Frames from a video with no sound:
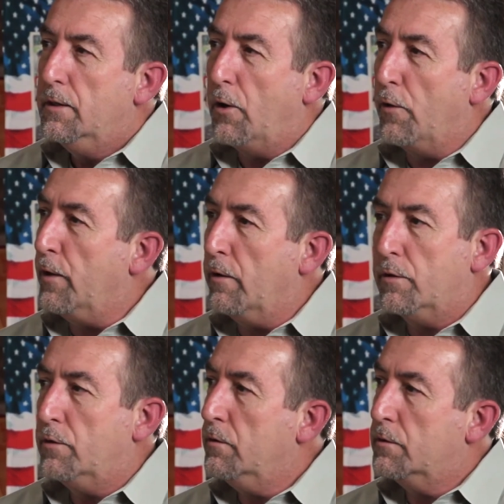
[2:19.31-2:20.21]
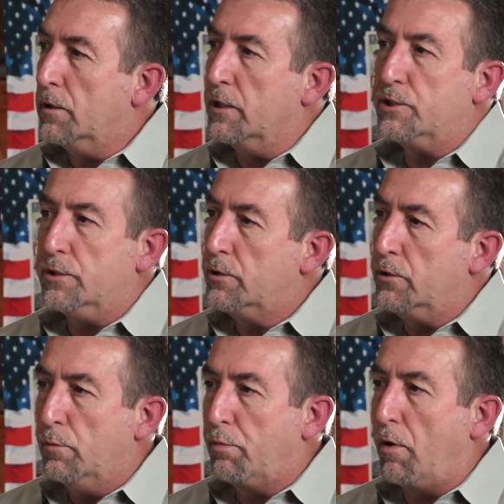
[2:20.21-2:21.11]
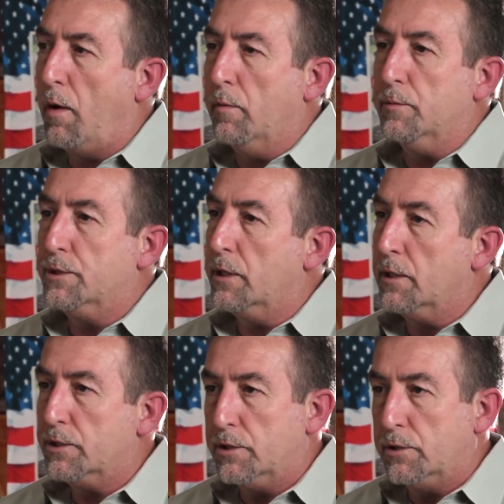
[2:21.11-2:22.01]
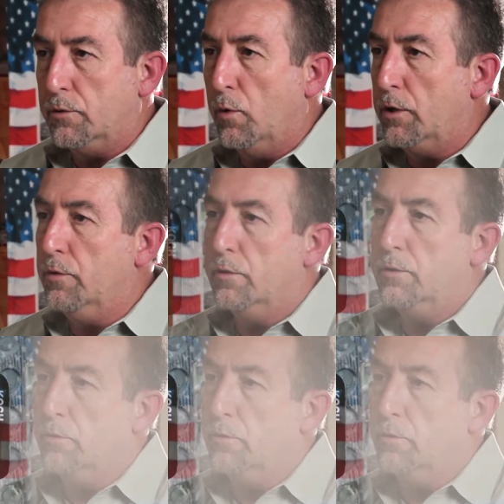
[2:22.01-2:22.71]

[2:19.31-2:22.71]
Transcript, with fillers: are there to listen to your problems and listen to what your,